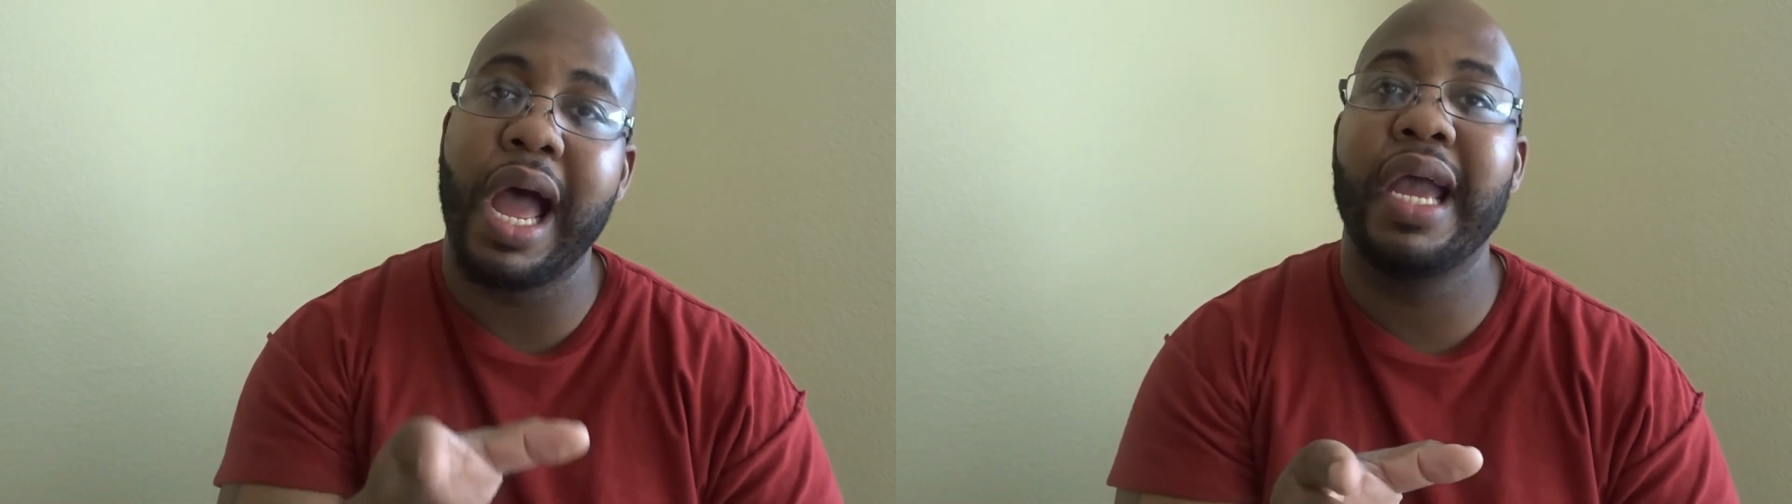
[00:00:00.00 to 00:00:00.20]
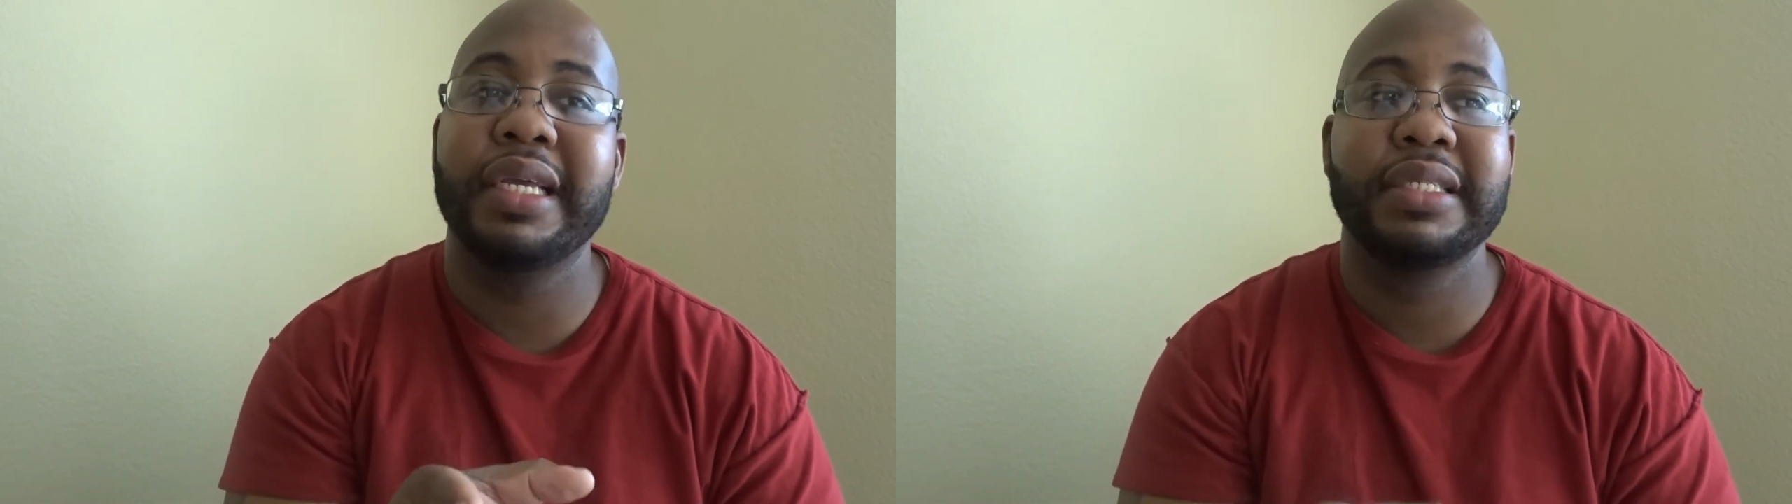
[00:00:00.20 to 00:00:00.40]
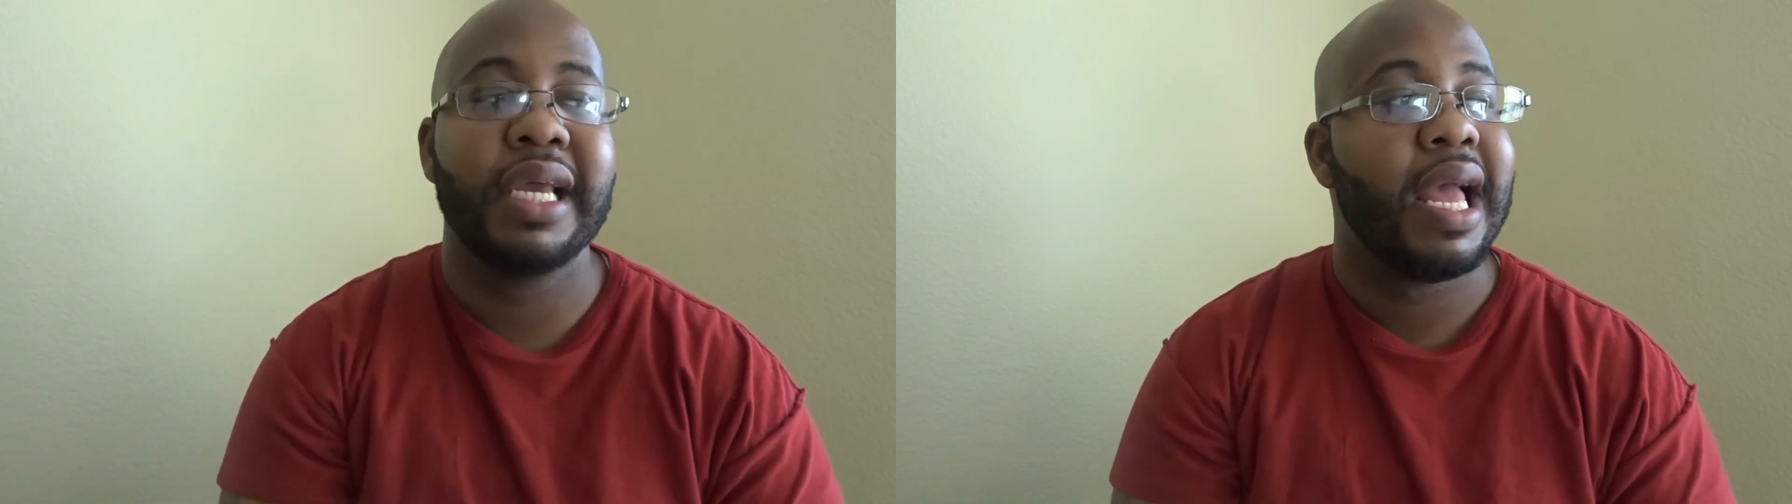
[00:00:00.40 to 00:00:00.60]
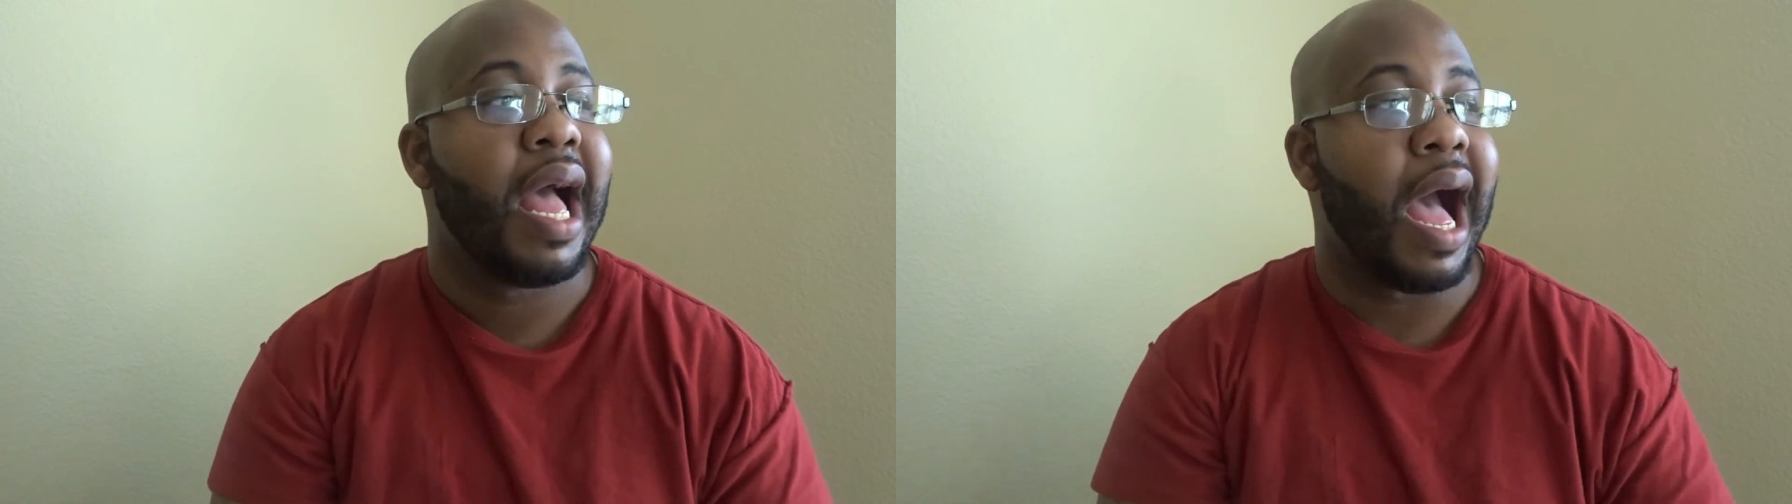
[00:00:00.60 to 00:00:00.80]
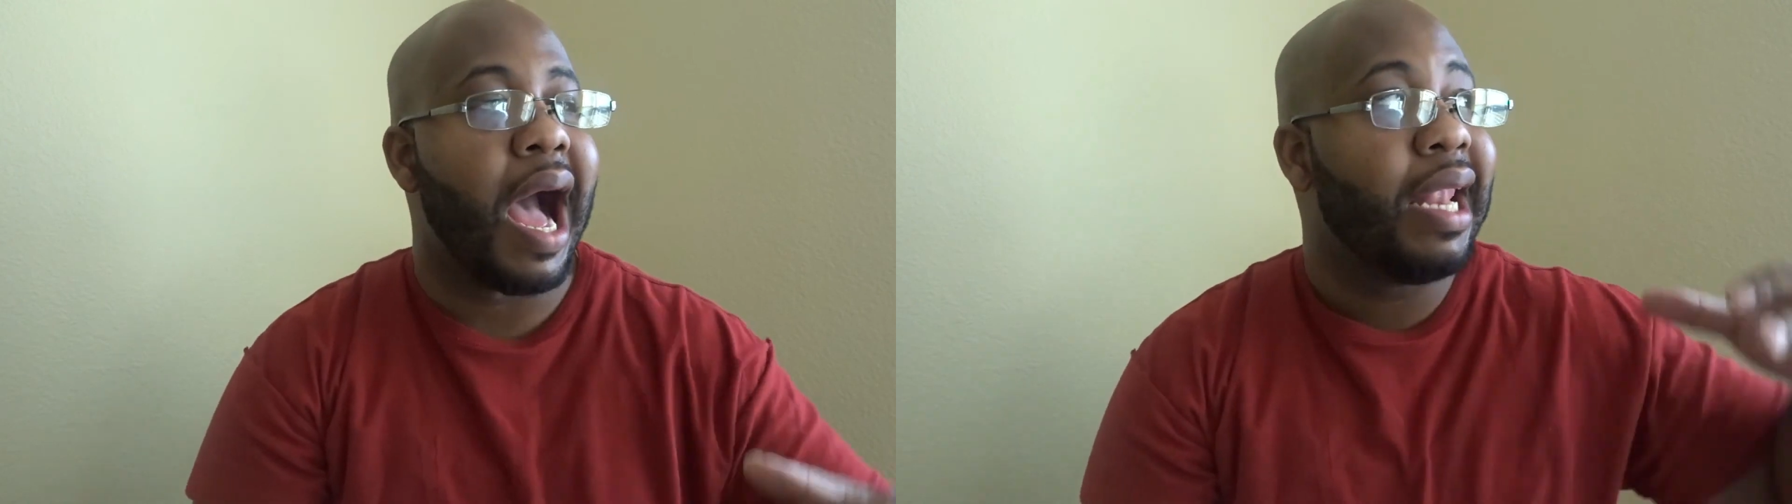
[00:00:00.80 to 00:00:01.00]
ice,
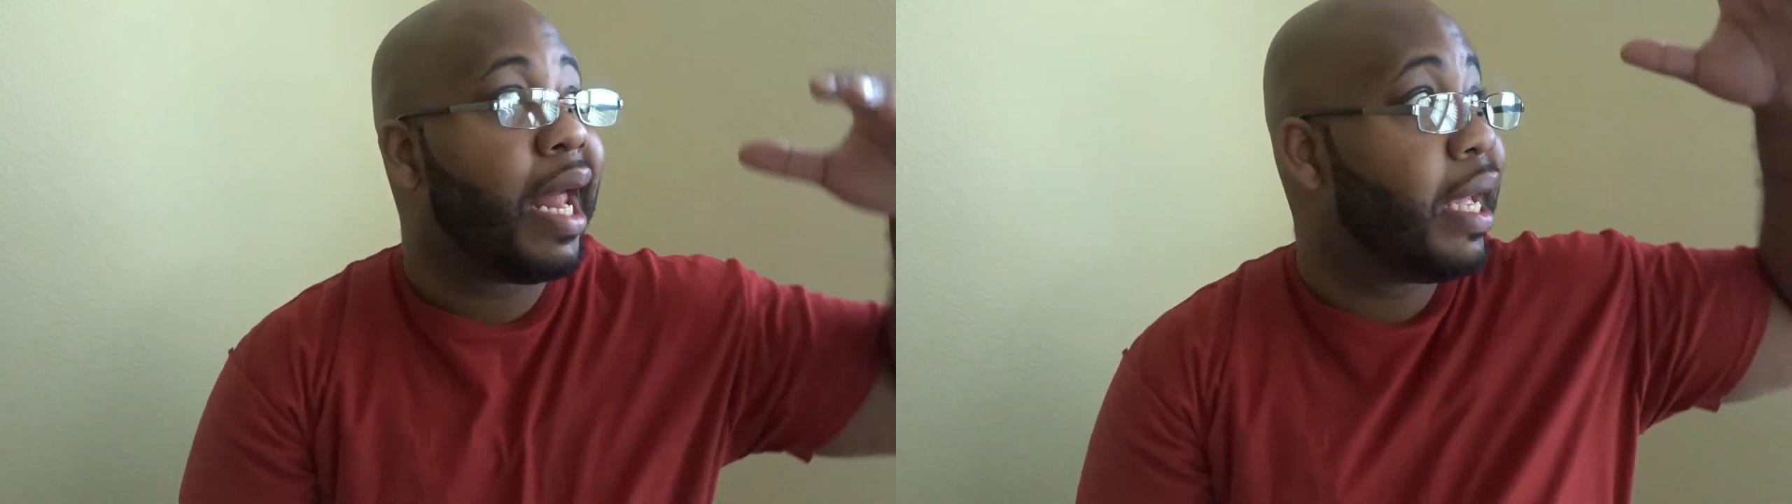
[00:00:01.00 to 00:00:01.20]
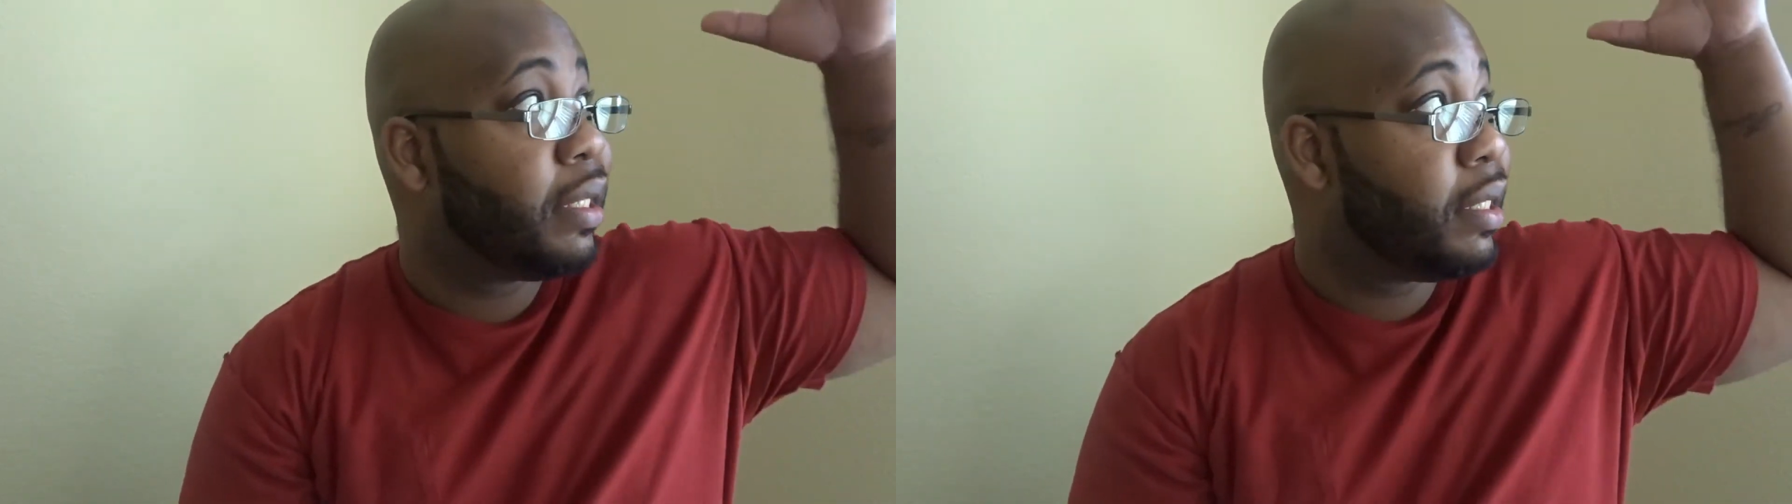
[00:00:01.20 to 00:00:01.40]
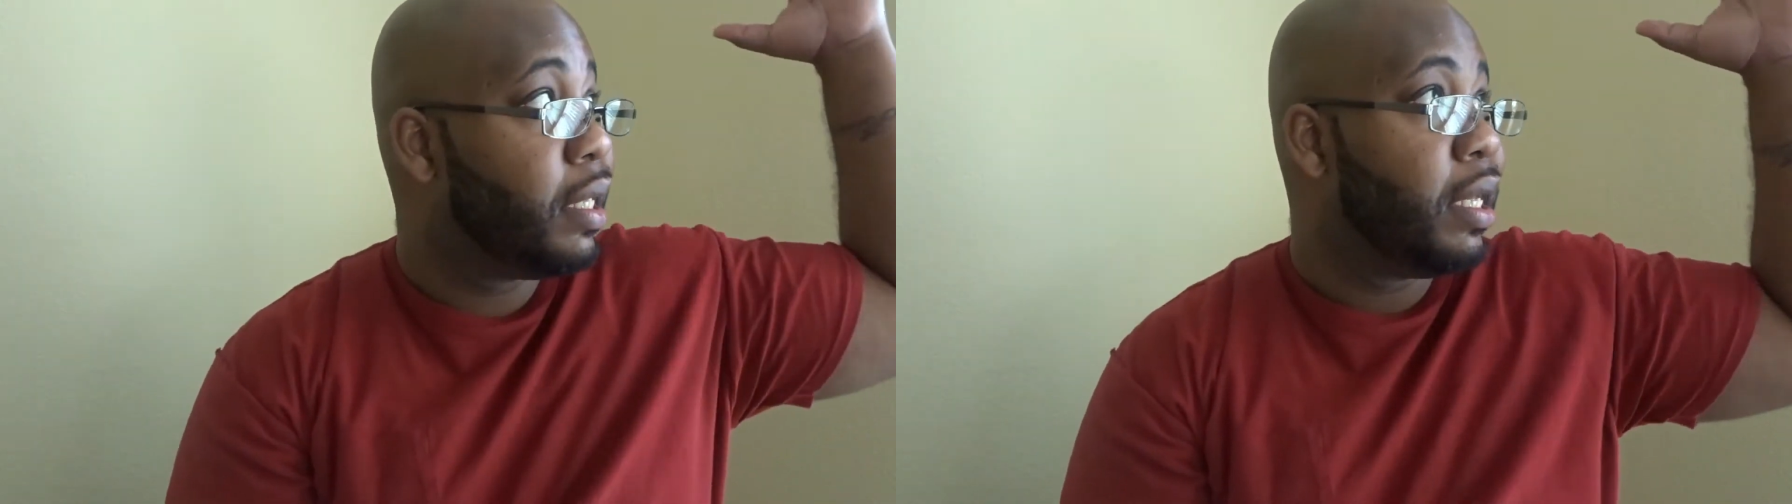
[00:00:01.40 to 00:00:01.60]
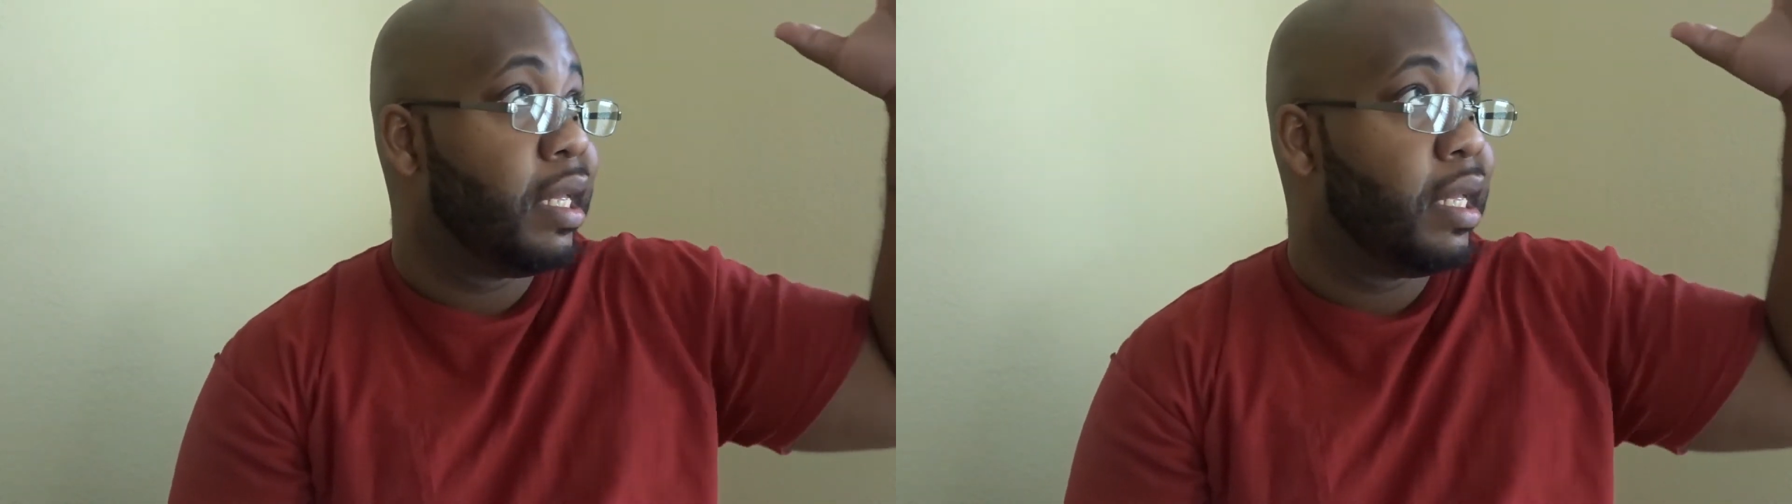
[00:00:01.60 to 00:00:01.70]
I liked